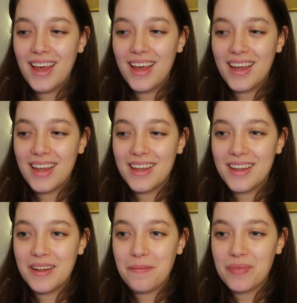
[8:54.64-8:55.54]

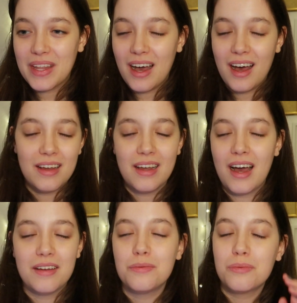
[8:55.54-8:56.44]
And
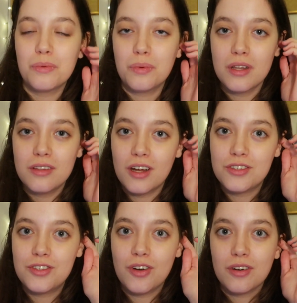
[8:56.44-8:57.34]
I will
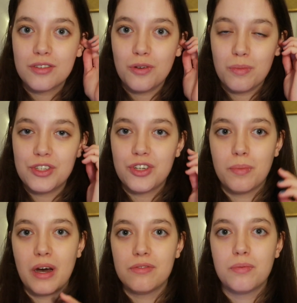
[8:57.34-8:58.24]
not talk too much
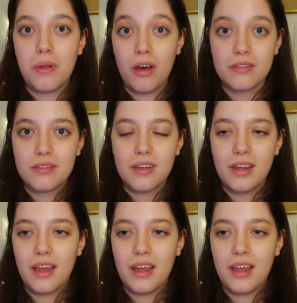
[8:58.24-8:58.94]
about the plot,